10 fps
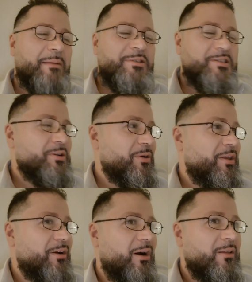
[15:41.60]
I'm just
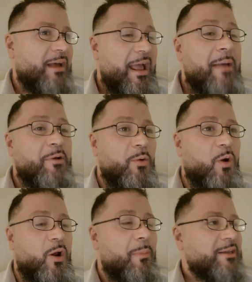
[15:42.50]
joking, y'all. I am going to
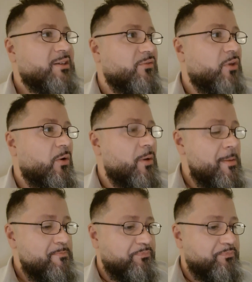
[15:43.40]
work on myself, though.